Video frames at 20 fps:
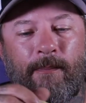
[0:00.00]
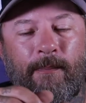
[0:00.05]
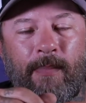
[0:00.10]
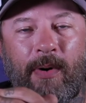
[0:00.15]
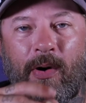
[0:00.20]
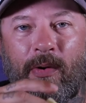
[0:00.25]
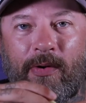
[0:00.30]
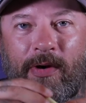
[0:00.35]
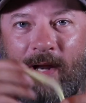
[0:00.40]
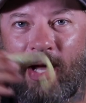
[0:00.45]

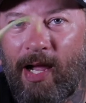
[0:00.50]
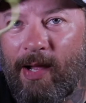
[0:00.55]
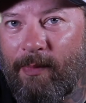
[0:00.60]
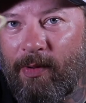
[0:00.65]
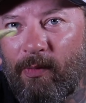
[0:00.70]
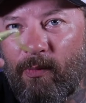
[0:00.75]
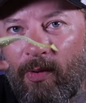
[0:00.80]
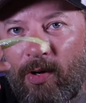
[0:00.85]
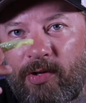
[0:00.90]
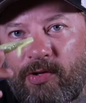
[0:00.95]
Bone
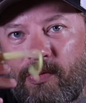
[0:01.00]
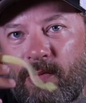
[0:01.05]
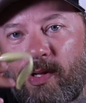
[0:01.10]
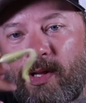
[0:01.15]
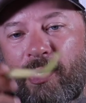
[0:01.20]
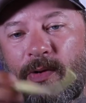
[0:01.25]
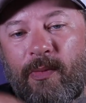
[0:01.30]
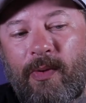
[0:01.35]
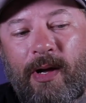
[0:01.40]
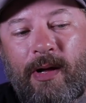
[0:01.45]
diamond works
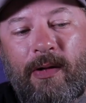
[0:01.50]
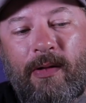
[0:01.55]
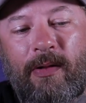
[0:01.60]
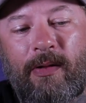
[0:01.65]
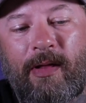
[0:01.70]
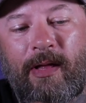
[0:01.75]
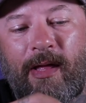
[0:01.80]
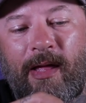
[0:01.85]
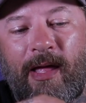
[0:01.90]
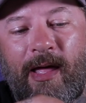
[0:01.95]
really
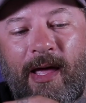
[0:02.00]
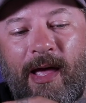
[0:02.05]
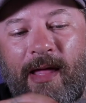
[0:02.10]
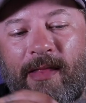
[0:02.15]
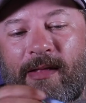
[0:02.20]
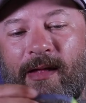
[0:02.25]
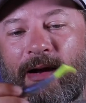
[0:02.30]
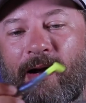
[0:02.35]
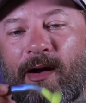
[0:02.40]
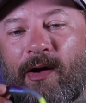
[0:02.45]
well,
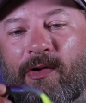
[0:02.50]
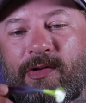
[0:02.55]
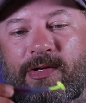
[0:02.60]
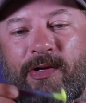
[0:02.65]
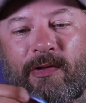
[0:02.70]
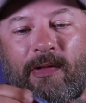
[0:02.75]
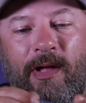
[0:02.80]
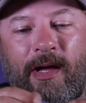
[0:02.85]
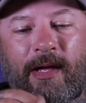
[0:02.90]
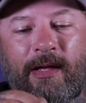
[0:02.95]
and then I
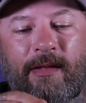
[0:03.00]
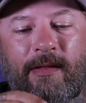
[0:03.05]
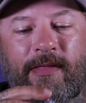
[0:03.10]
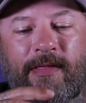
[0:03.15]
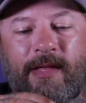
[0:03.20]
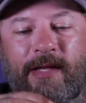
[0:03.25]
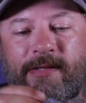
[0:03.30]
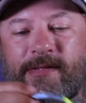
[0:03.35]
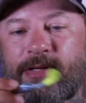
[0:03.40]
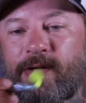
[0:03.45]
also like
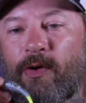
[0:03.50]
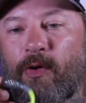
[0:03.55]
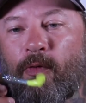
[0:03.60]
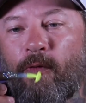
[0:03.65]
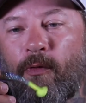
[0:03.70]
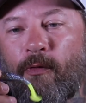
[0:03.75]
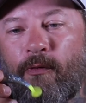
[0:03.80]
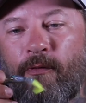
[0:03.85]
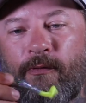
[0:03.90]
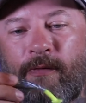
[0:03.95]
things that
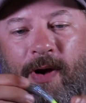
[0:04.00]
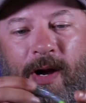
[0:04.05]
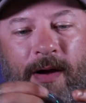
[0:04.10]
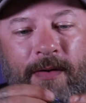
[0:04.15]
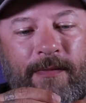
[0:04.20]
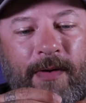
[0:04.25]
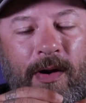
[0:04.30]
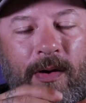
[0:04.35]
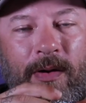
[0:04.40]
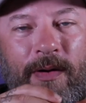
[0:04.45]
are
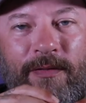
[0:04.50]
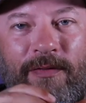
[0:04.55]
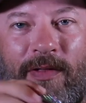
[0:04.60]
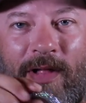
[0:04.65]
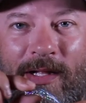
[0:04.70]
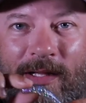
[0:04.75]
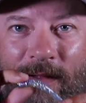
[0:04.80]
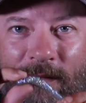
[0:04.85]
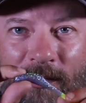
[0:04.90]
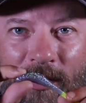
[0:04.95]
very, very
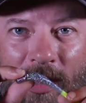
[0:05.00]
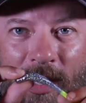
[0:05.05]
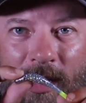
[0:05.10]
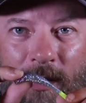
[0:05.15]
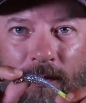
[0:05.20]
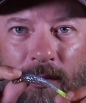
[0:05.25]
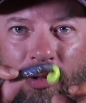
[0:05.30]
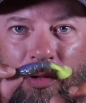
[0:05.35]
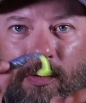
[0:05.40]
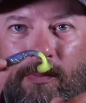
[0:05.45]
reflective,
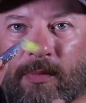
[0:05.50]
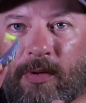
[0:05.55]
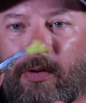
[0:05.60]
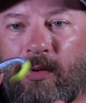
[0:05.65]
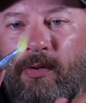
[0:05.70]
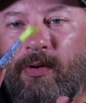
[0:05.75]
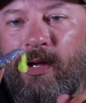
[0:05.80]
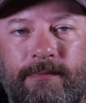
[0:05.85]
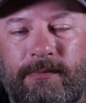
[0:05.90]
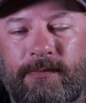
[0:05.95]
like Blue
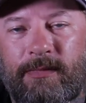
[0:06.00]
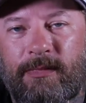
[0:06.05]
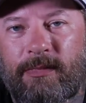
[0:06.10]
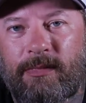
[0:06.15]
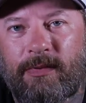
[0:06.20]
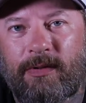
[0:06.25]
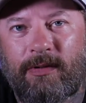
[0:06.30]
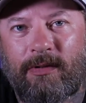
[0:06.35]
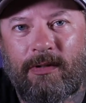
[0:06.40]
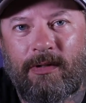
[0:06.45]
Moon.
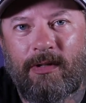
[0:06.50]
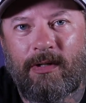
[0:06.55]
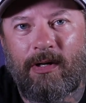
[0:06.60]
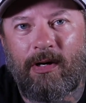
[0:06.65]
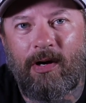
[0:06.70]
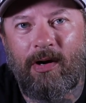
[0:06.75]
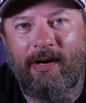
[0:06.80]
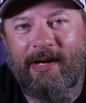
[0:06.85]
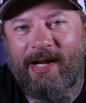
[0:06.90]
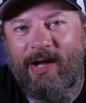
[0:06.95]

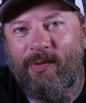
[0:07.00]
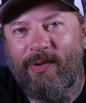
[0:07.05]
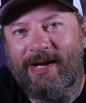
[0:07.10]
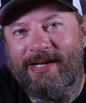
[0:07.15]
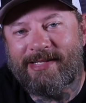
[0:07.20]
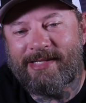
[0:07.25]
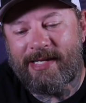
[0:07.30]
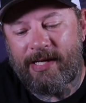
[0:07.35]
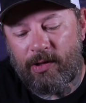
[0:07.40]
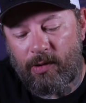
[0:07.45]
All right, now when
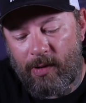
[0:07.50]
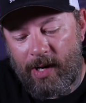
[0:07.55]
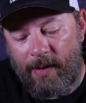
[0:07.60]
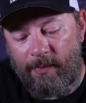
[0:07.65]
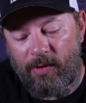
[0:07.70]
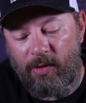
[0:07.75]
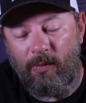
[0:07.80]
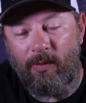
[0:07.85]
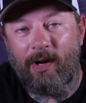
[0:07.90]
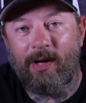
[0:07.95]
I see a
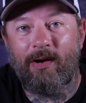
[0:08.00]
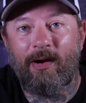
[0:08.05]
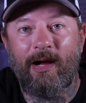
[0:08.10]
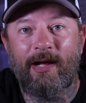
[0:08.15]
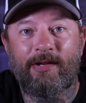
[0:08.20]
crab in the water,